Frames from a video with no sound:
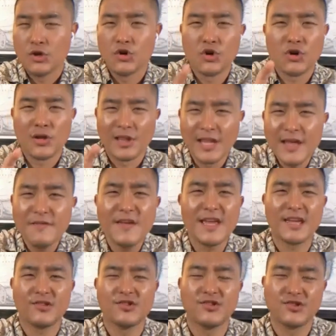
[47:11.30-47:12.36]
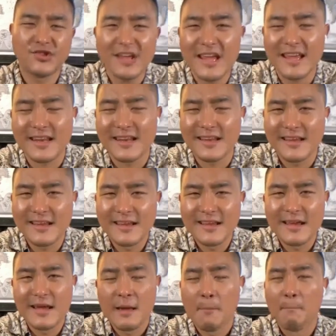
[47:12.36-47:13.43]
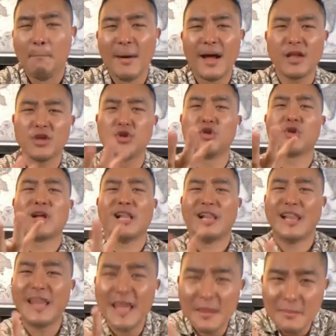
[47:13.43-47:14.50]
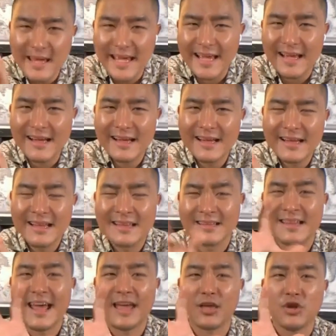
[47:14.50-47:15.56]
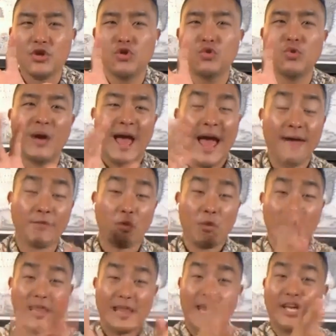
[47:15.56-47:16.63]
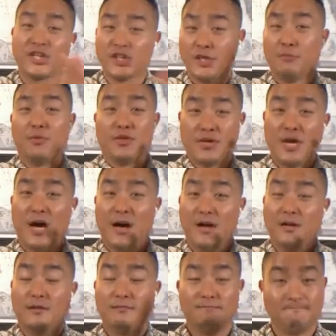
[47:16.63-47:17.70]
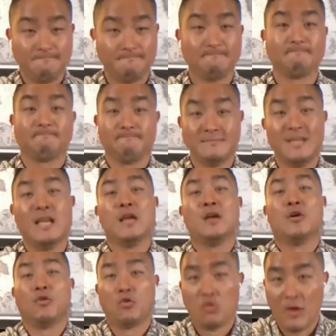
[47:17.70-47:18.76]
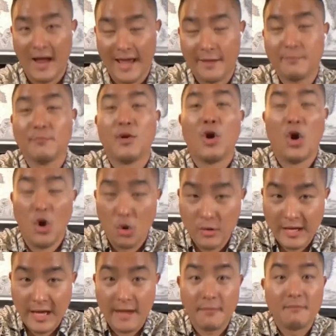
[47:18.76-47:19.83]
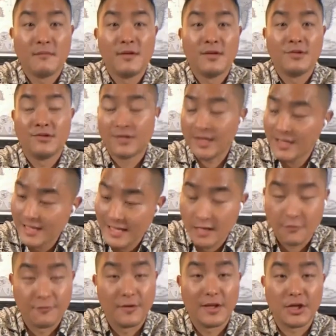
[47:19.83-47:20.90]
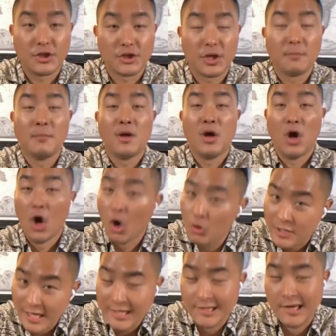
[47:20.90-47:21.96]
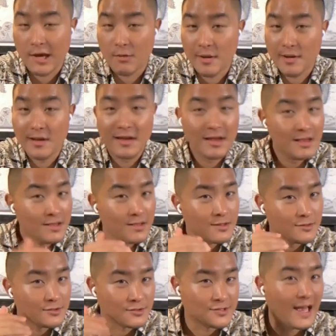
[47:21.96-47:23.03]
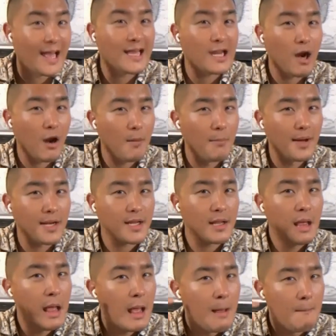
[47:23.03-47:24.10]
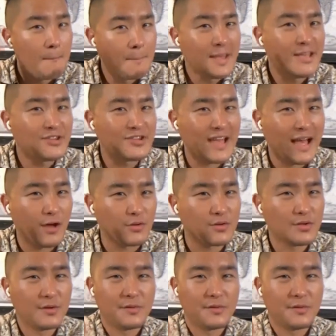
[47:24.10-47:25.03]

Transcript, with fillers: You're living in sin, but you're claiming that you have a relationship with God. Right. Okay. See you later, Felicia. Okay, Karen. Sayonara, buddy. Peace out.